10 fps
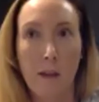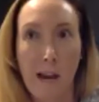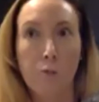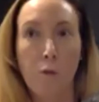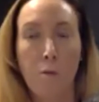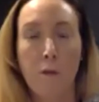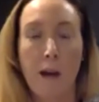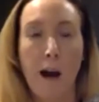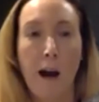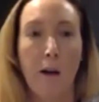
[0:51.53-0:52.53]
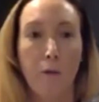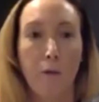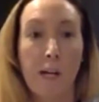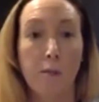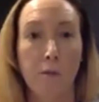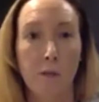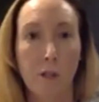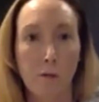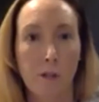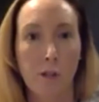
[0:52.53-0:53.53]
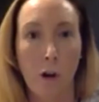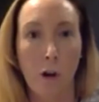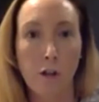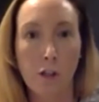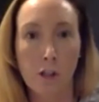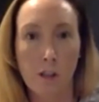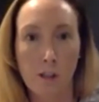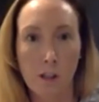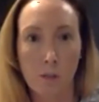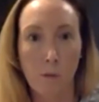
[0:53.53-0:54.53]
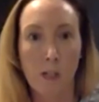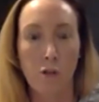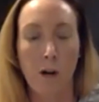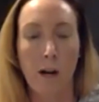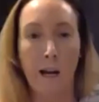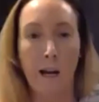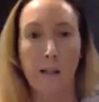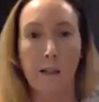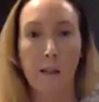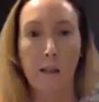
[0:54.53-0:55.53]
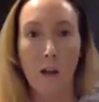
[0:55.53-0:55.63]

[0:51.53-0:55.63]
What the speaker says: that's what we are, or that's what we do as coaches, is we try and,